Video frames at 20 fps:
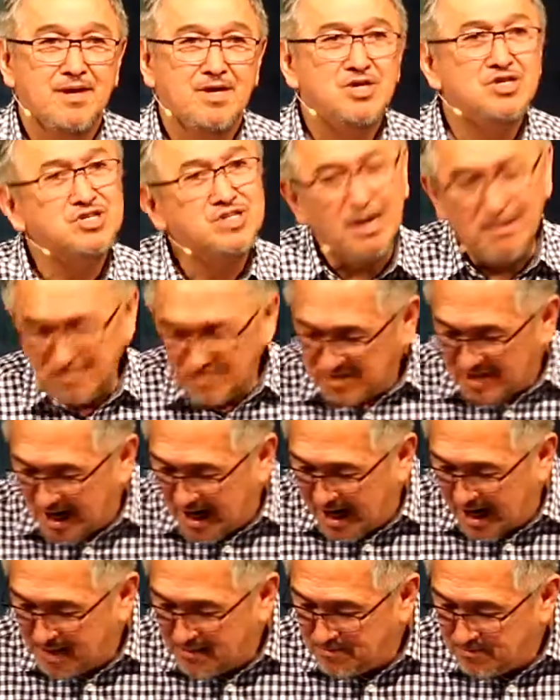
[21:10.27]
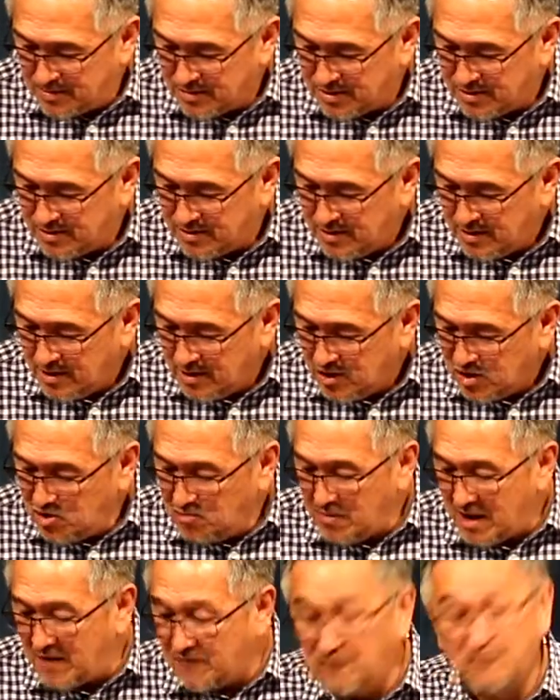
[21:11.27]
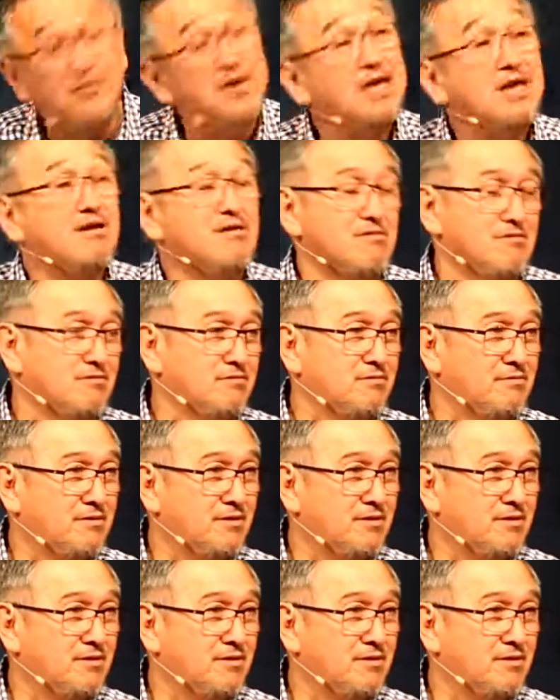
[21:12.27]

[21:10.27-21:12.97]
sometimes you may feel